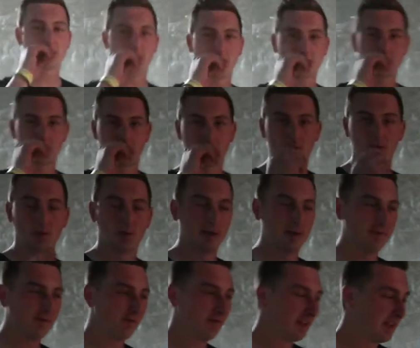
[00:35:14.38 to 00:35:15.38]
S X, like a real
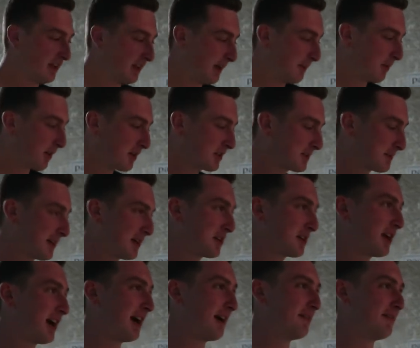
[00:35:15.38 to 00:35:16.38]
one. Uh-huh. He brought it to my
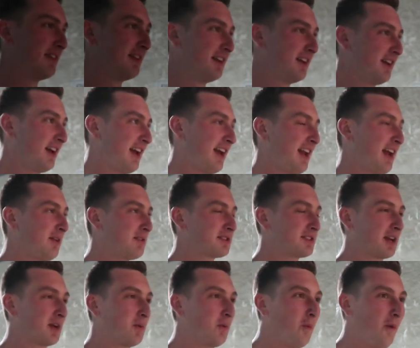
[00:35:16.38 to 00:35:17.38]
shop. And I
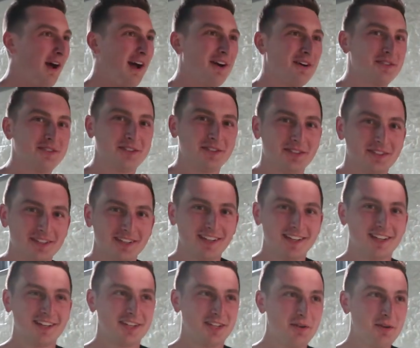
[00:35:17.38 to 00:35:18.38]
was like, wow, dude,
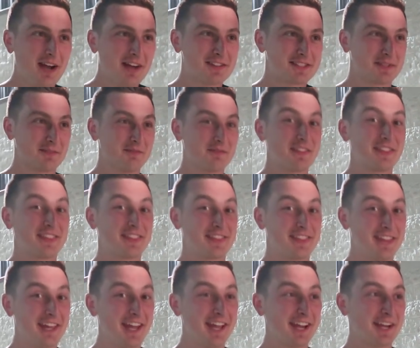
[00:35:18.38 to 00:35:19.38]
you have some
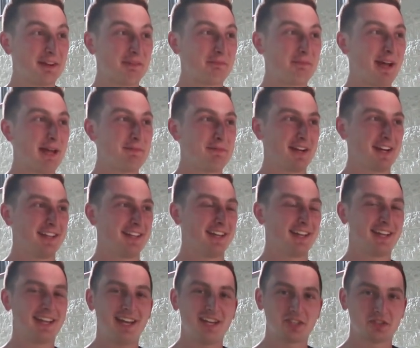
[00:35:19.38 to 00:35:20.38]
thick piping on
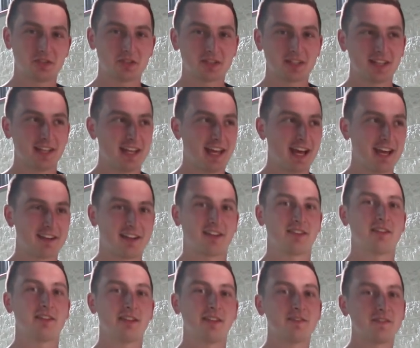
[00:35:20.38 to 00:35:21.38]
that cage. It looked like he had
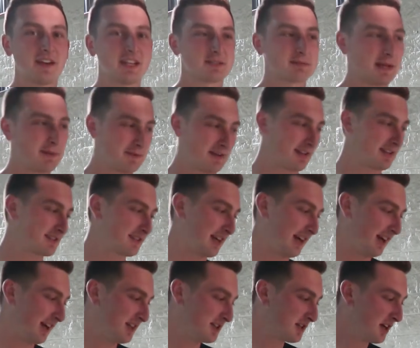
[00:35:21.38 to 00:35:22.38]
like literally fence piping on his
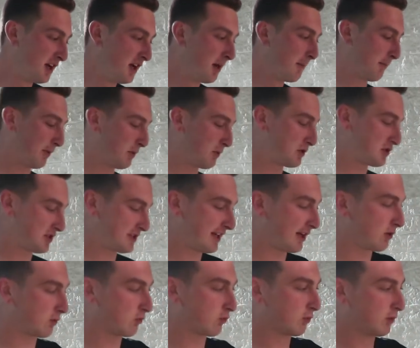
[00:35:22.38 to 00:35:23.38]
cage, but it was just
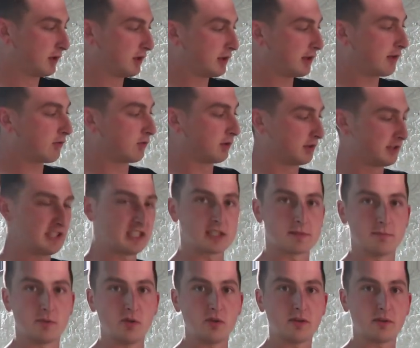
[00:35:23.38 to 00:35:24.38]
like a really, really
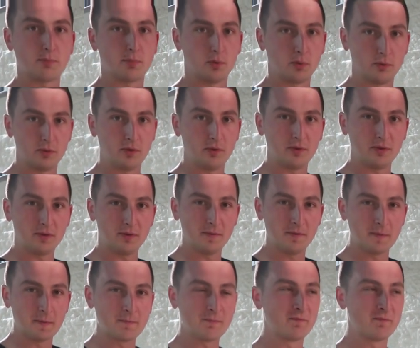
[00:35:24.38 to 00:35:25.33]
smooth pool noodle.